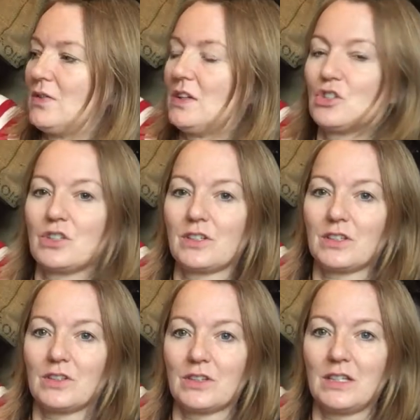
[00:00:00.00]
features
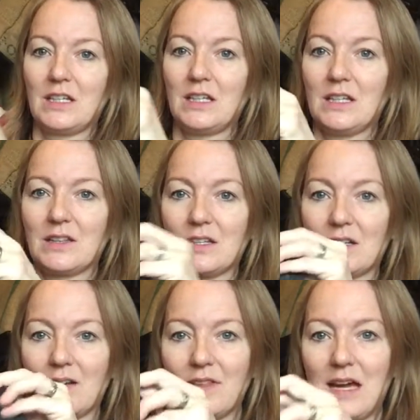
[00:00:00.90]
on
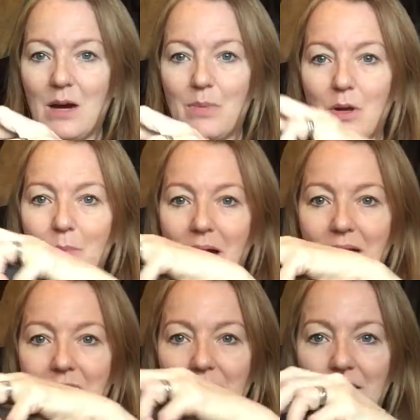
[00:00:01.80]
there's like the elbow
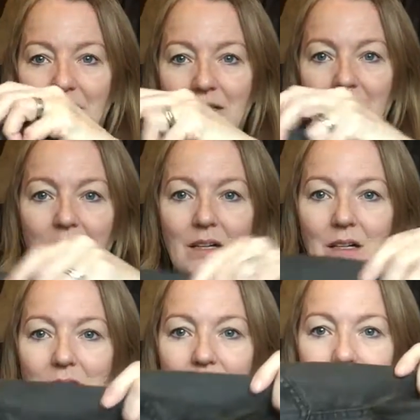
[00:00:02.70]
pads
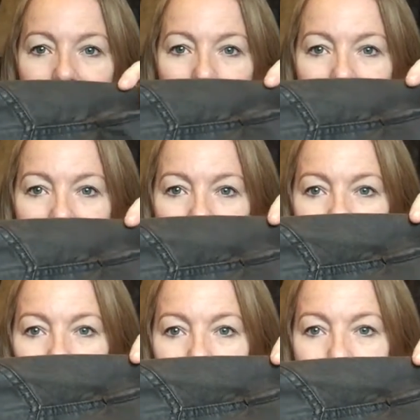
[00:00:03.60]
on the
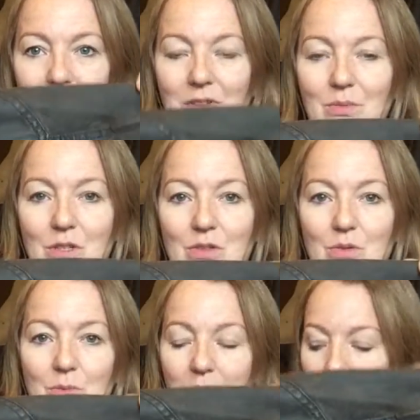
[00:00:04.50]
sleeves,
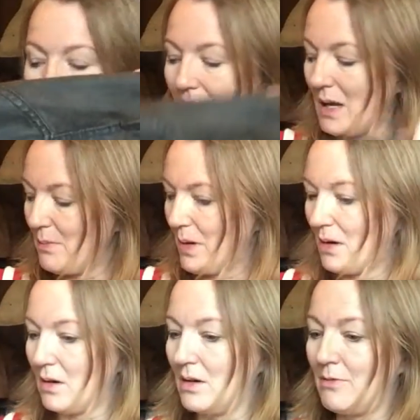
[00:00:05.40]
which will be great
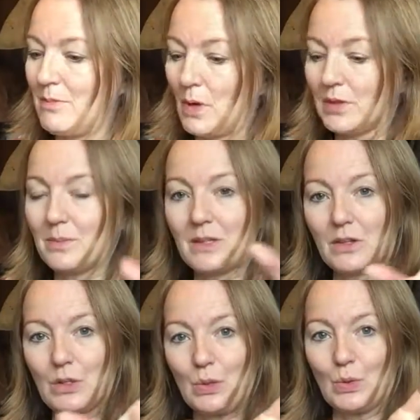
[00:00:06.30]
part of possibly
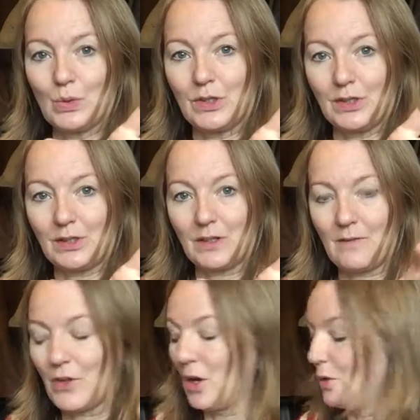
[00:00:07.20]
the corners
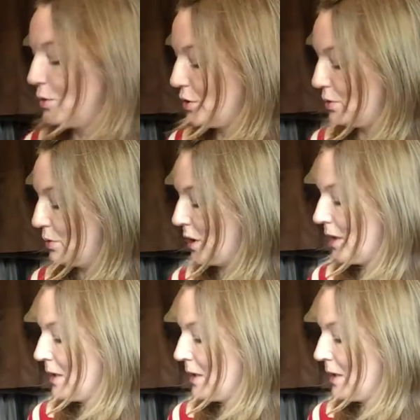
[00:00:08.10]
of the holdall.